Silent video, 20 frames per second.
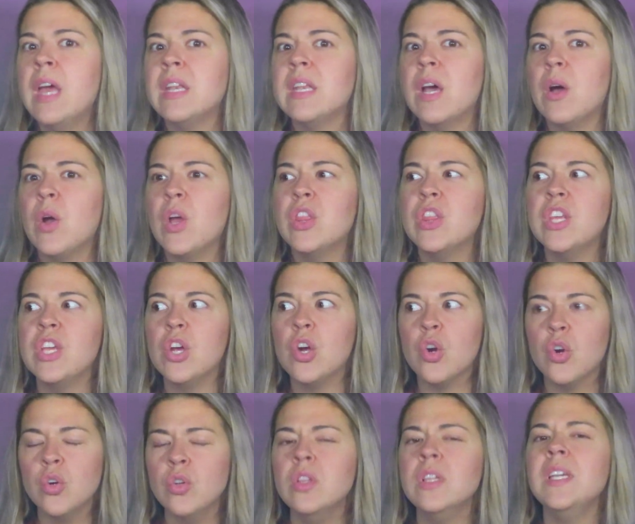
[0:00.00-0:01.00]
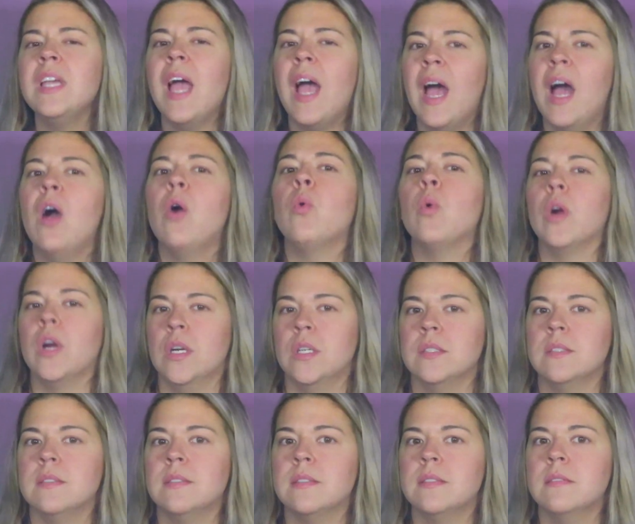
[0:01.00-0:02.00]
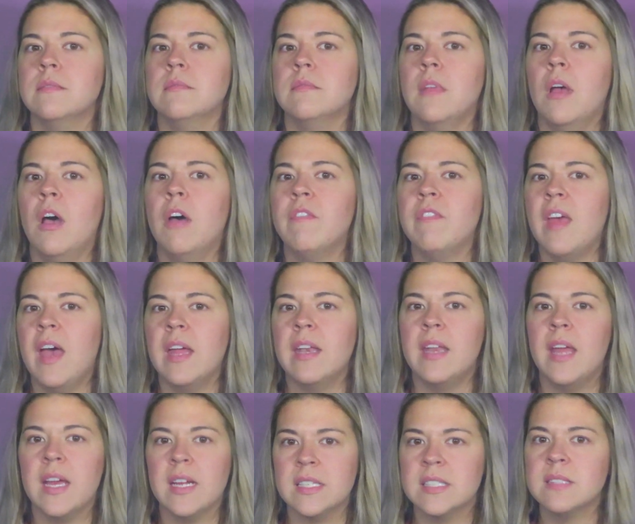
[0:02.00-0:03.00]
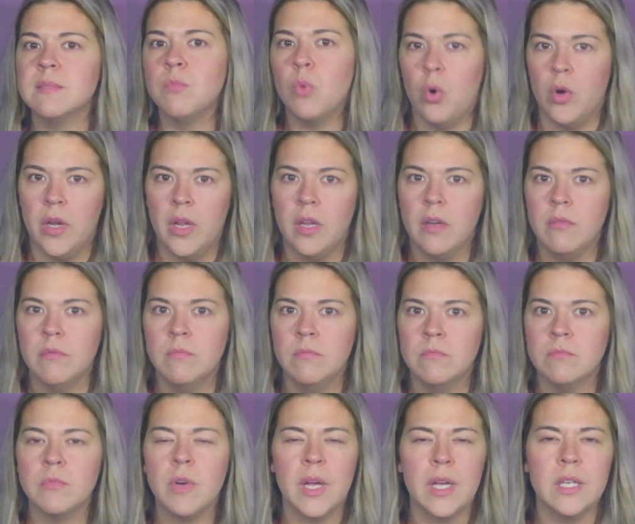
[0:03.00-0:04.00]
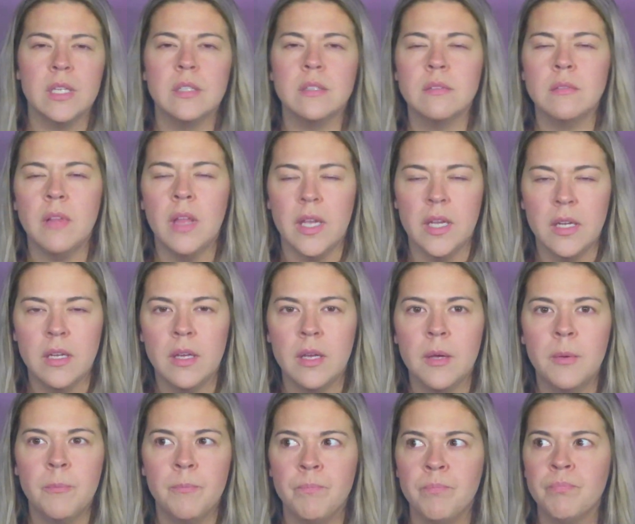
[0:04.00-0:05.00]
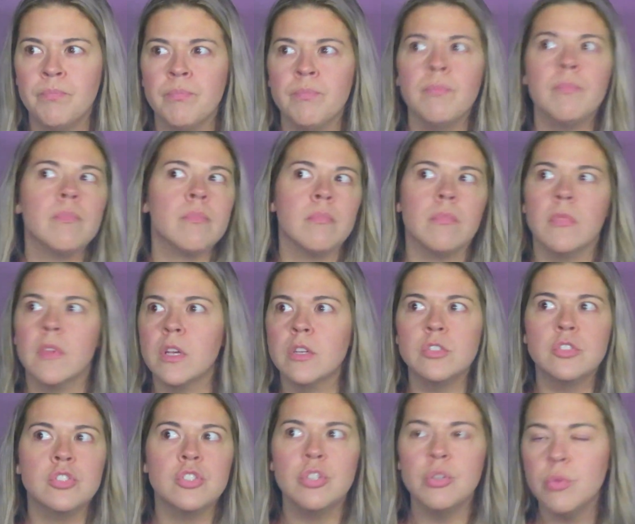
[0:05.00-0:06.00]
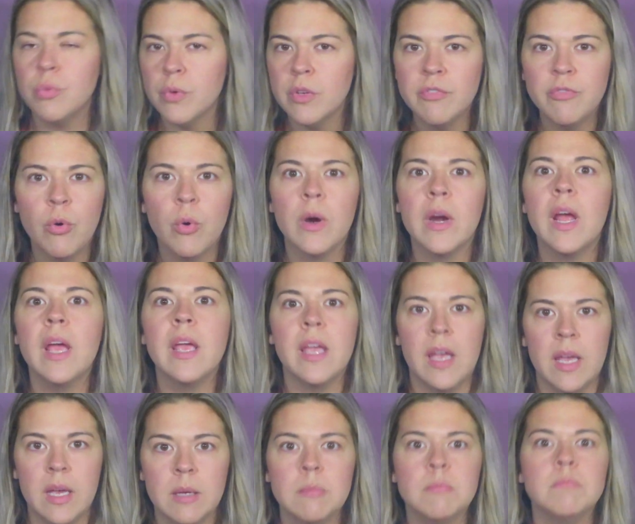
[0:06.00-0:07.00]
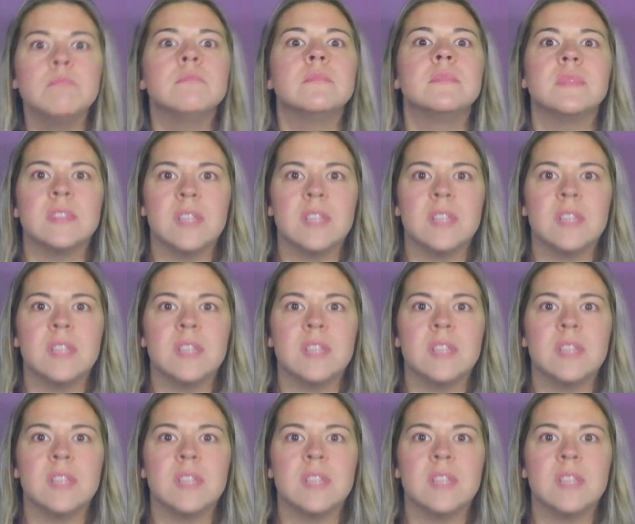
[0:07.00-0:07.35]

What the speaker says: Now, in the early hours of that next morning, right, like 2, 3, 4 a.m.